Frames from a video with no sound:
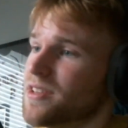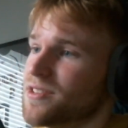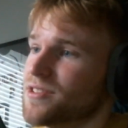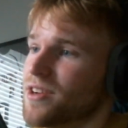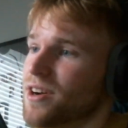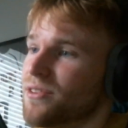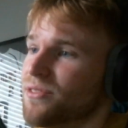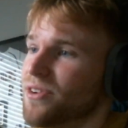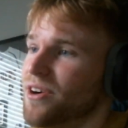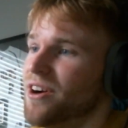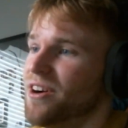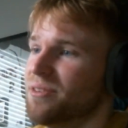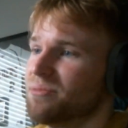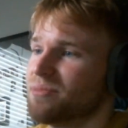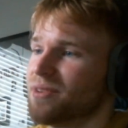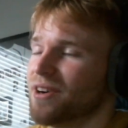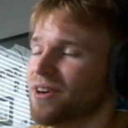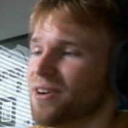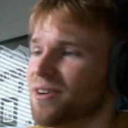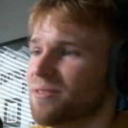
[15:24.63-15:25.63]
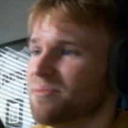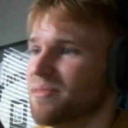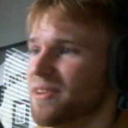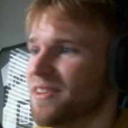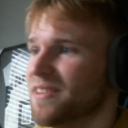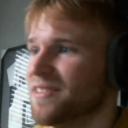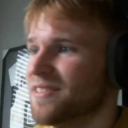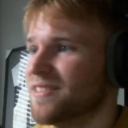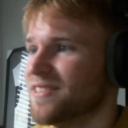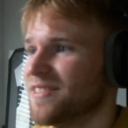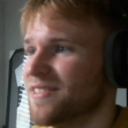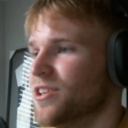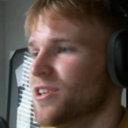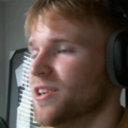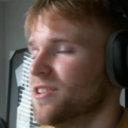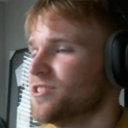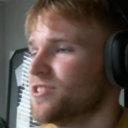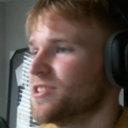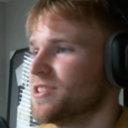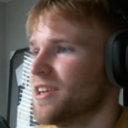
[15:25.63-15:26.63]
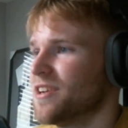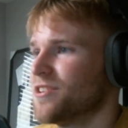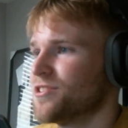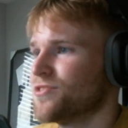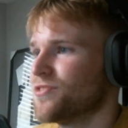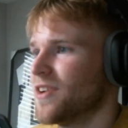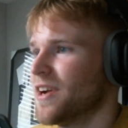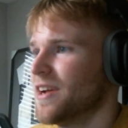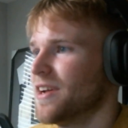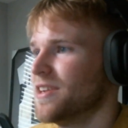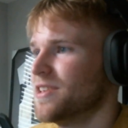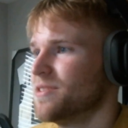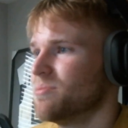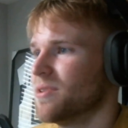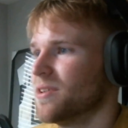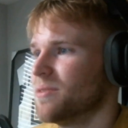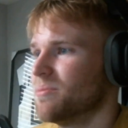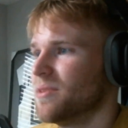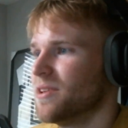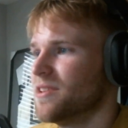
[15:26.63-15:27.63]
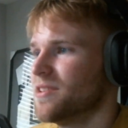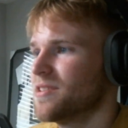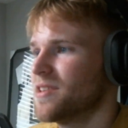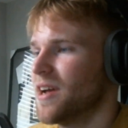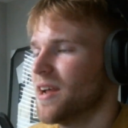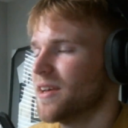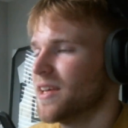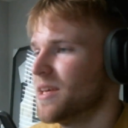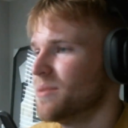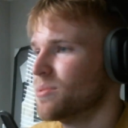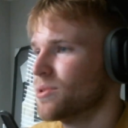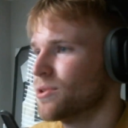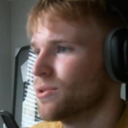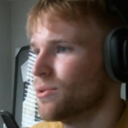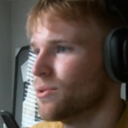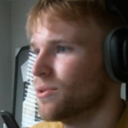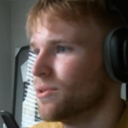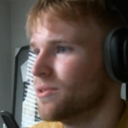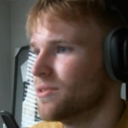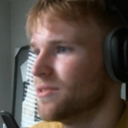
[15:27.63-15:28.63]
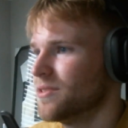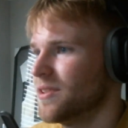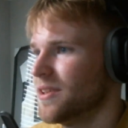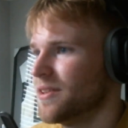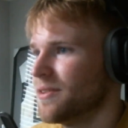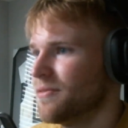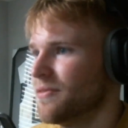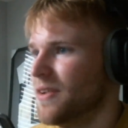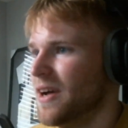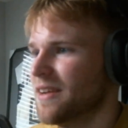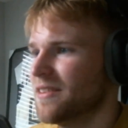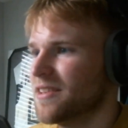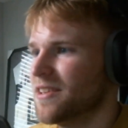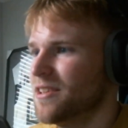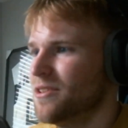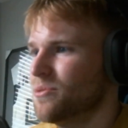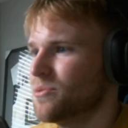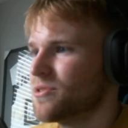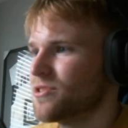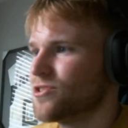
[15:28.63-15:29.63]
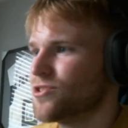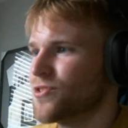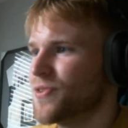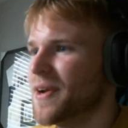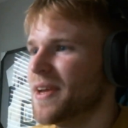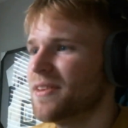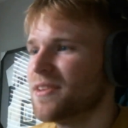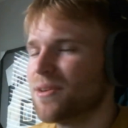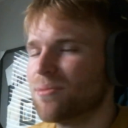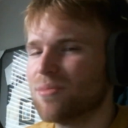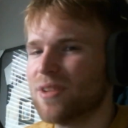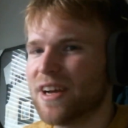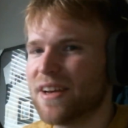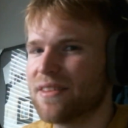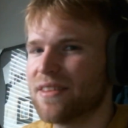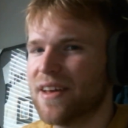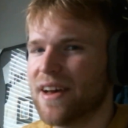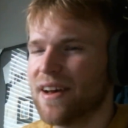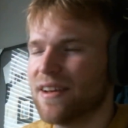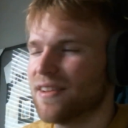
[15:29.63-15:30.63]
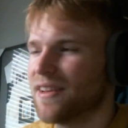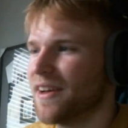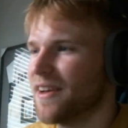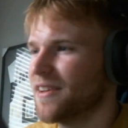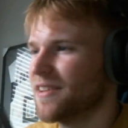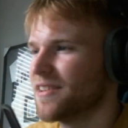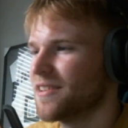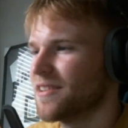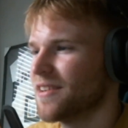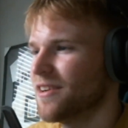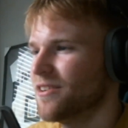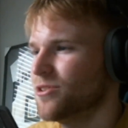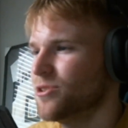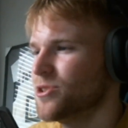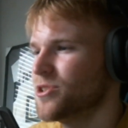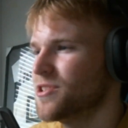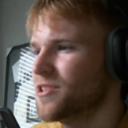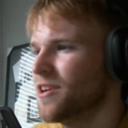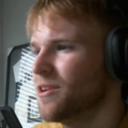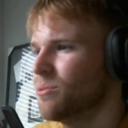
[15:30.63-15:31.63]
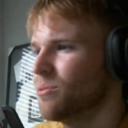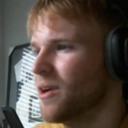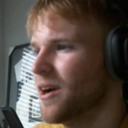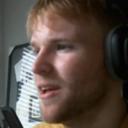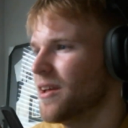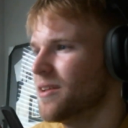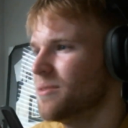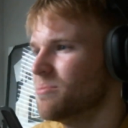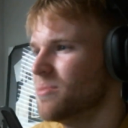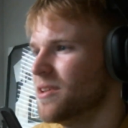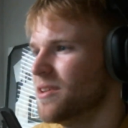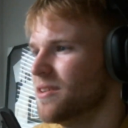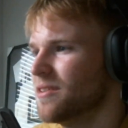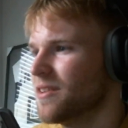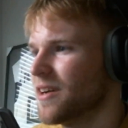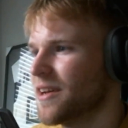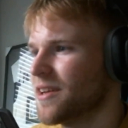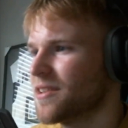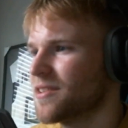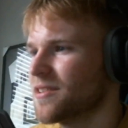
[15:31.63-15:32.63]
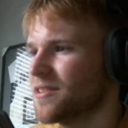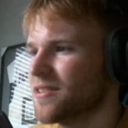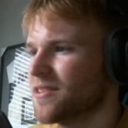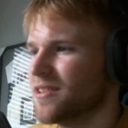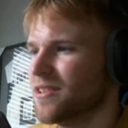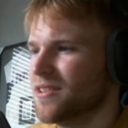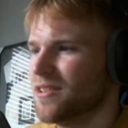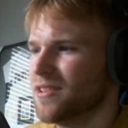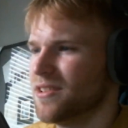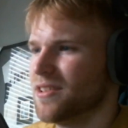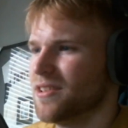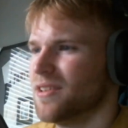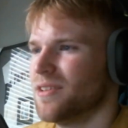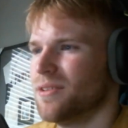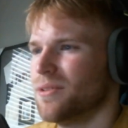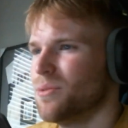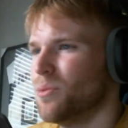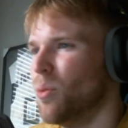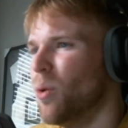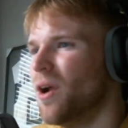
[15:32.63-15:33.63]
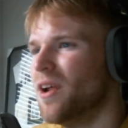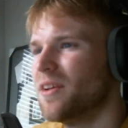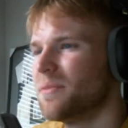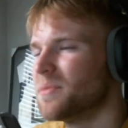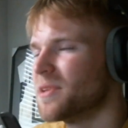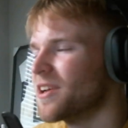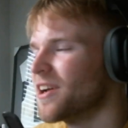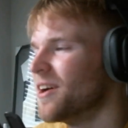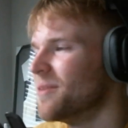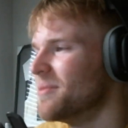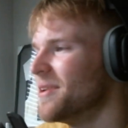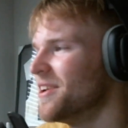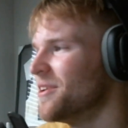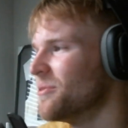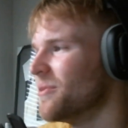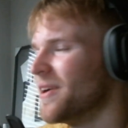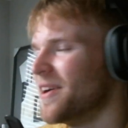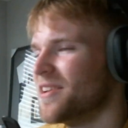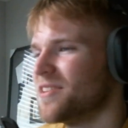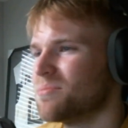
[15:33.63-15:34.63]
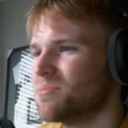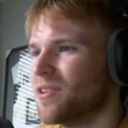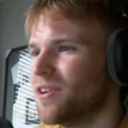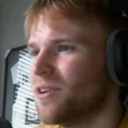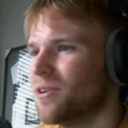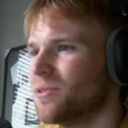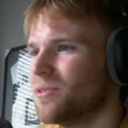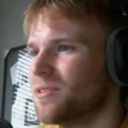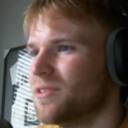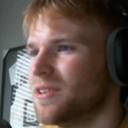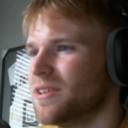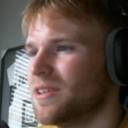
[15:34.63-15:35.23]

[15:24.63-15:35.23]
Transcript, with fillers: He's not wrong, bro. I mean, you can understand his rage, but I mean, he's gotta keep it cool. And the fact that he was treating them like that, like, I don't understand why he'd be, like, wanting him to come anyways, bro.